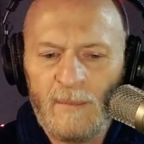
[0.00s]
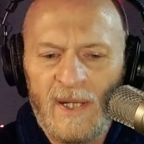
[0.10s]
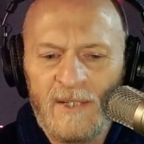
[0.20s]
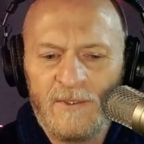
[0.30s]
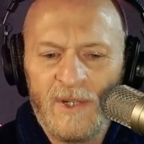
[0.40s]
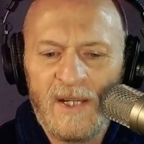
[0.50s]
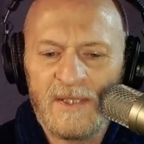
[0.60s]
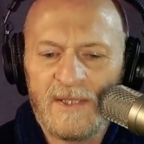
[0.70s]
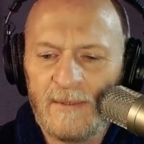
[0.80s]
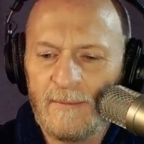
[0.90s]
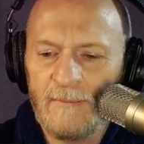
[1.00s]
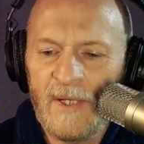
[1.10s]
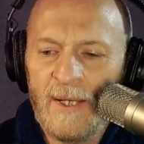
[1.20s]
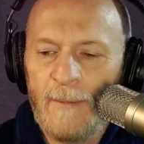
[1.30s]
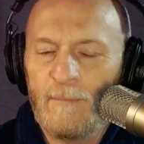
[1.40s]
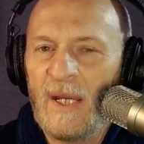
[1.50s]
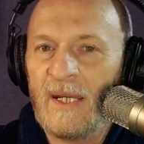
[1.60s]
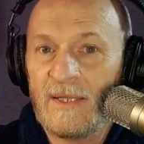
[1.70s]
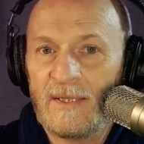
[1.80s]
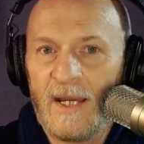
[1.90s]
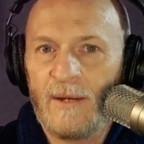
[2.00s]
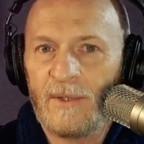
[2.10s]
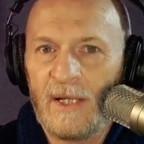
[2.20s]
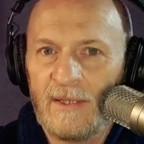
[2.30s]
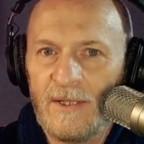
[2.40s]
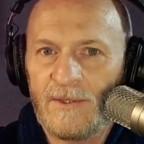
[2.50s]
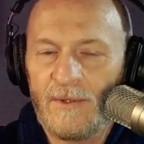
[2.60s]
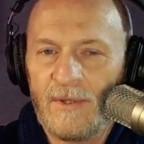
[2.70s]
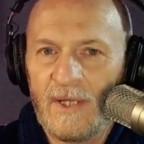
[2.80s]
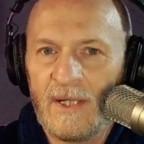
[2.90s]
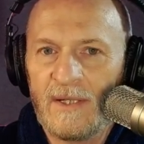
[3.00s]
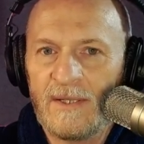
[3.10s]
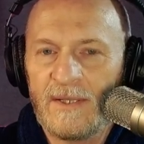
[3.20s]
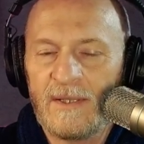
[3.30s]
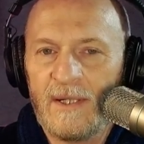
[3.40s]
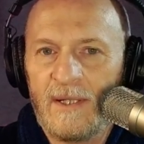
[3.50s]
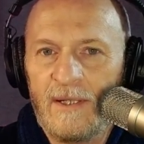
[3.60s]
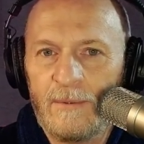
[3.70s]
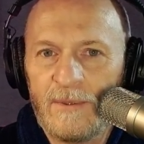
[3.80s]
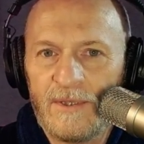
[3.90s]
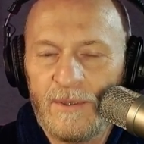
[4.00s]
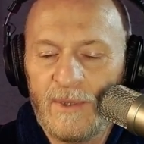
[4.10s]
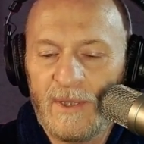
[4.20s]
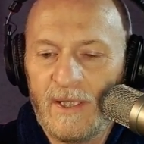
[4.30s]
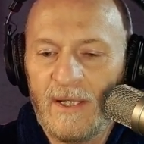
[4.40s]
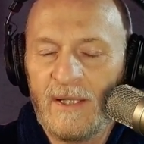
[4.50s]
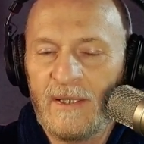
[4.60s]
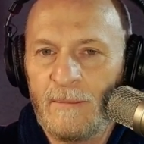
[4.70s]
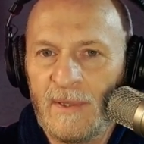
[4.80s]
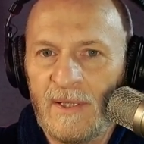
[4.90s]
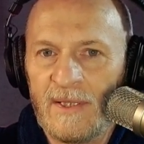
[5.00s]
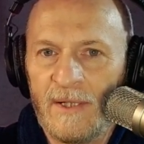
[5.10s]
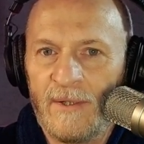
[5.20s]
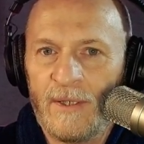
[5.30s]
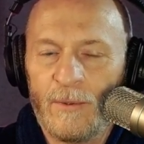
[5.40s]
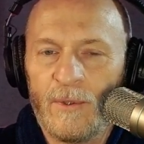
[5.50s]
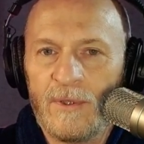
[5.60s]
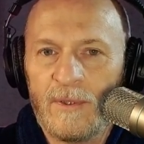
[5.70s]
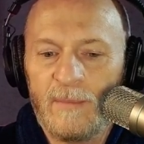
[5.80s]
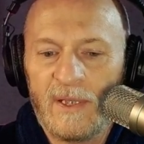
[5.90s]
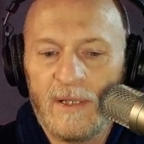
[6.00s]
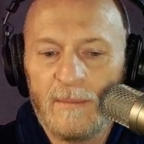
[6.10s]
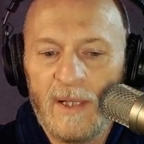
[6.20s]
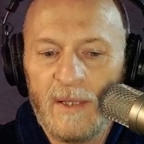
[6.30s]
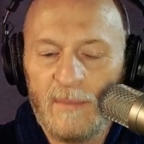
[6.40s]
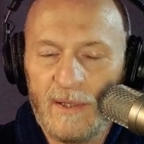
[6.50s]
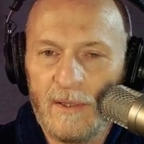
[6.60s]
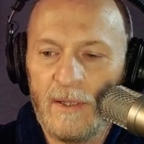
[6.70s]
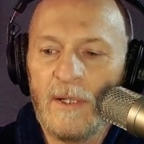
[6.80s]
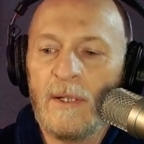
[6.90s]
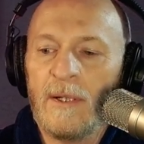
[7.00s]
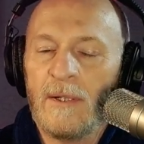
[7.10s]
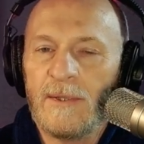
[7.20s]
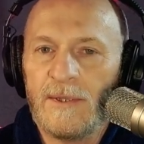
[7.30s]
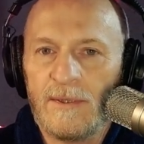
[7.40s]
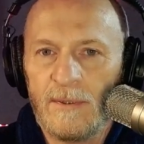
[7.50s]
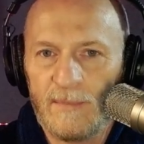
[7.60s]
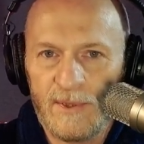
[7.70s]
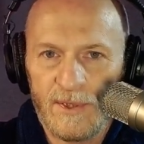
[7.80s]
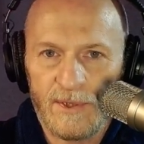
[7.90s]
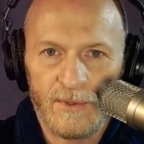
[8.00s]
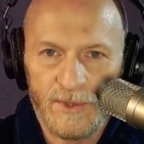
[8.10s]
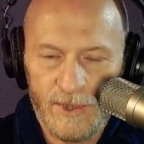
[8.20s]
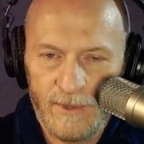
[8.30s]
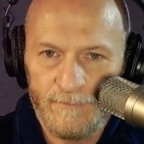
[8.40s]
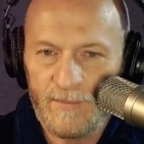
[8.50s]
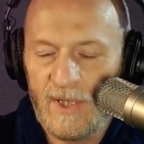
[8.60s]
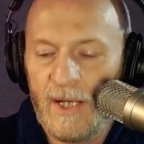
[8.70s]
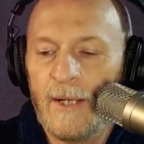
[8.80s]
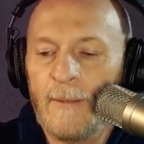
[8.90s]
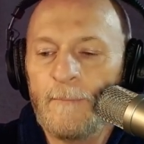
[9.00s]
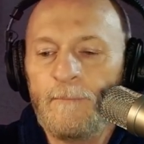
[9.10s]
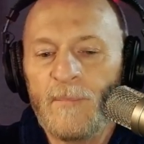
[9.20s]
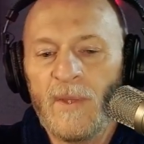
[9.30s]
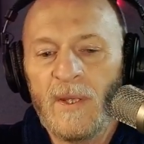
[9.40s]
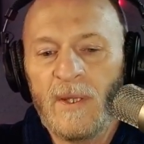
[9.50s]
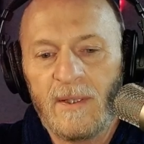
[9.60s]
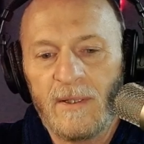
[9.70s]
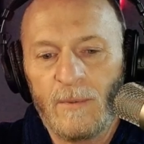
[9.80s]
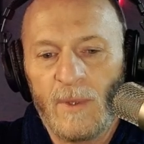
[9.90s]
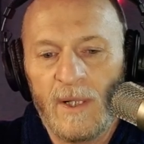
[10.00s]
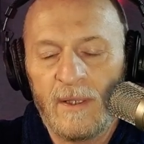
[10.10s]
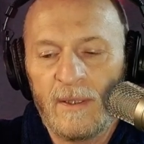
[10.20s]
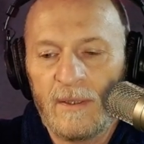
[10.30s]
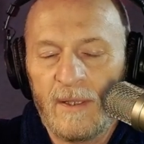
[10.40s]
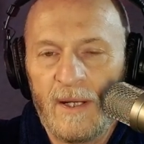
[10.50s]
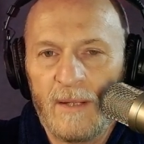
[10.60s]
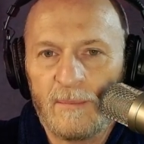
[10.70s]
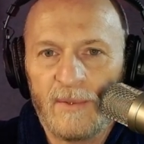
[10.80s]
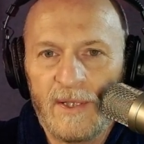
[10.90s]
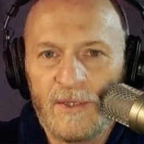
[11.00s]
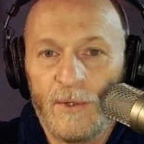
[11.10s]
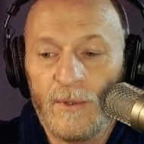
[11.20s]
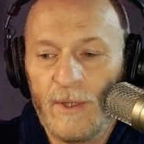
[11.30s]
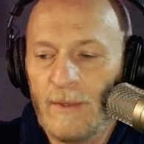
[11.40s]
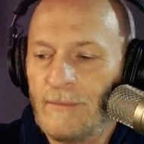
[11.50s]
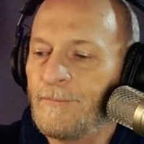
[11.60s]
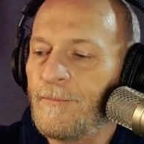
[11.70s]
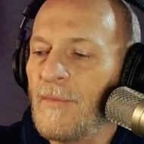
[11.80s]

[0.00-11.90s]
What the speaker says: But he tries to make it sound like these are things that he was doing in the military in order to become a better super soldier guy, tier 1 operator.